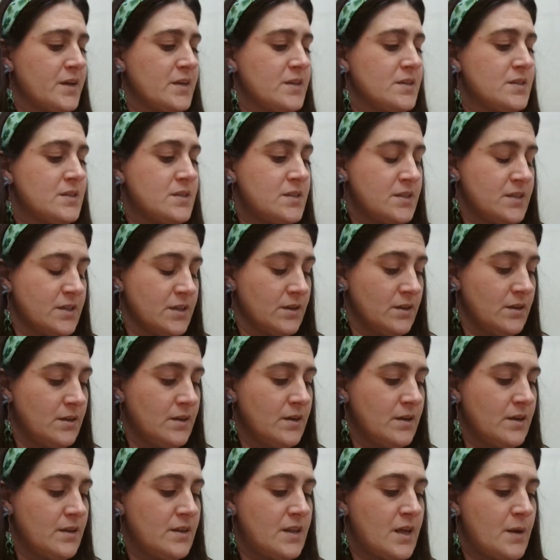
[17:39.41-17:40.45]
Still,
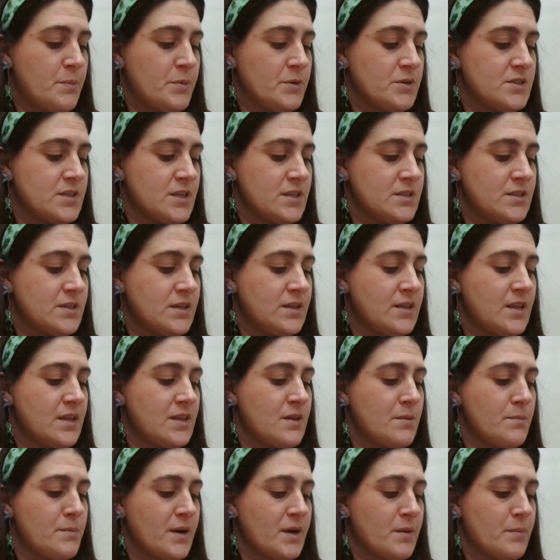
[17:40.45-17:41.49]
they persisted that
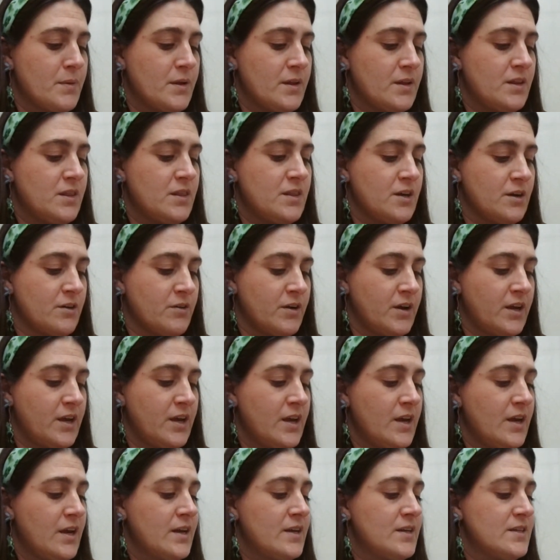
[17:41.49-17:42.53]
the McMillan theory,
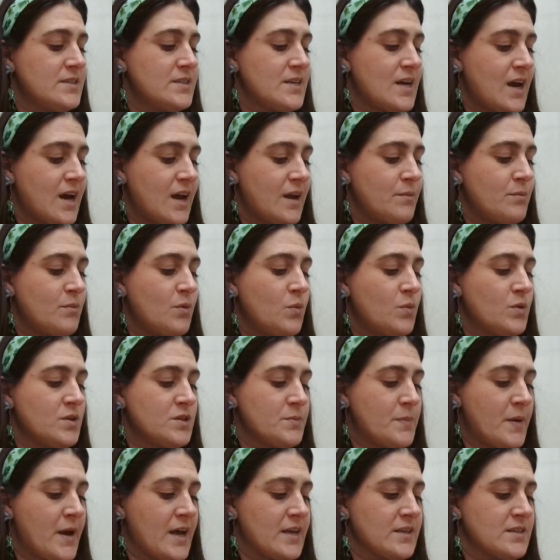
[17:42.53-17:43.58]
time was
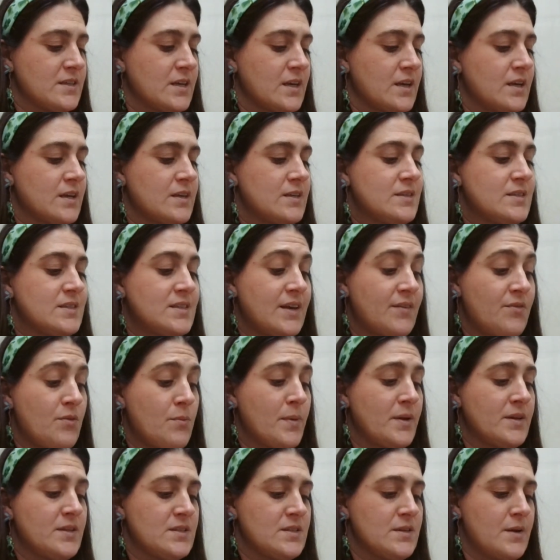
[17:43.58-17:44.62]
passing, 7
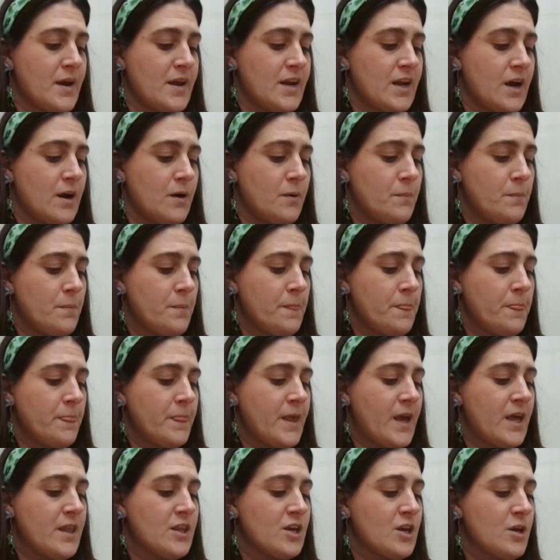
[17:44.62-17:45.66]
months now,
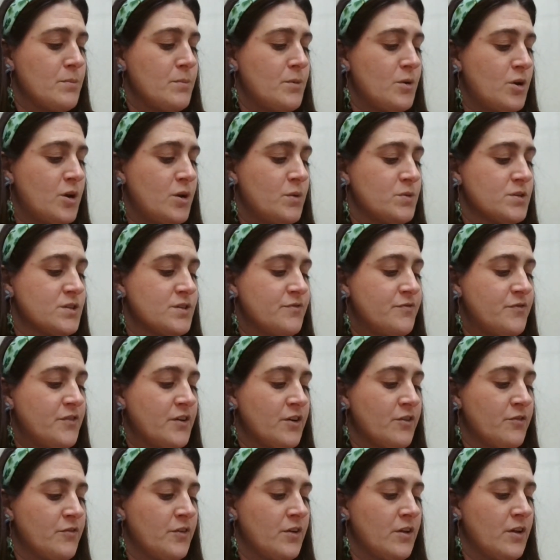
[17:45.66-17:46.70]
and the community was
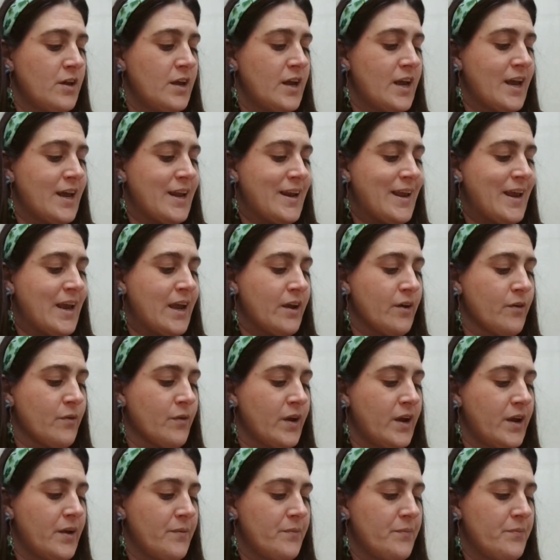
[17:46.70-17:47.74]
fearful and
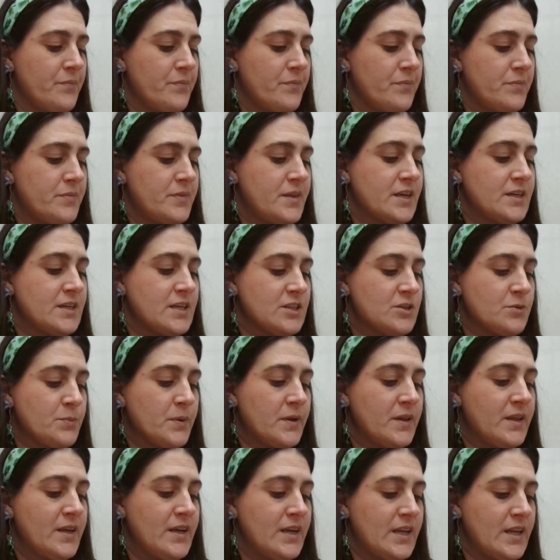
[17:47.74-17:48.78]
angry. They
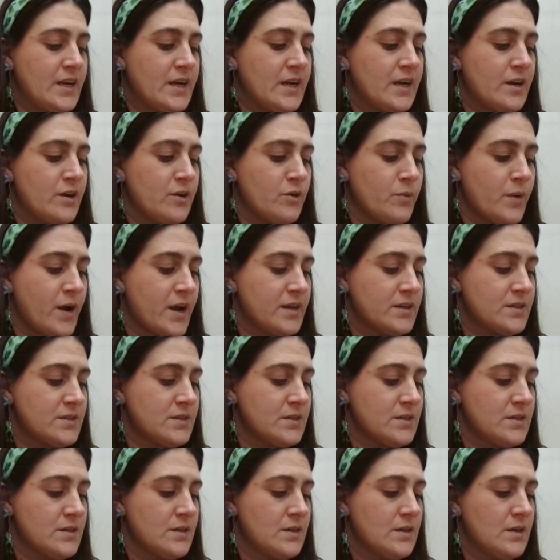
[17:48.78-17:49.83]
desperately needed an
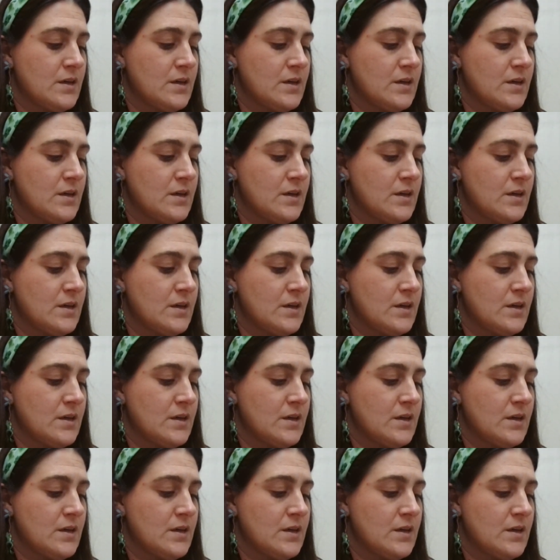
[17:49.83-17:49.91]
arrest.